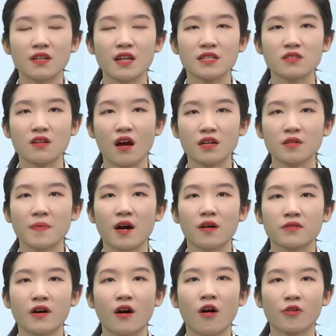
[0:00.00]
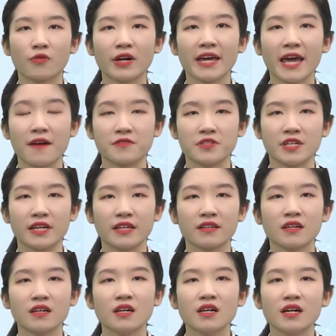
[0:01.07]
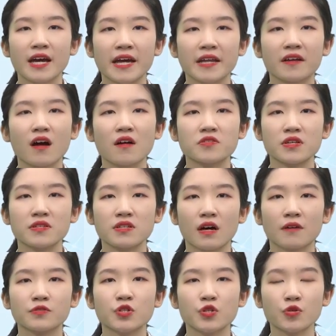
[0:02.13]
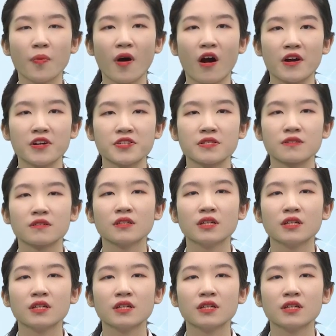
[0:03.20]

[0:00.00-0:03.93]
let's talk about the oral cavity. It consists of two parts,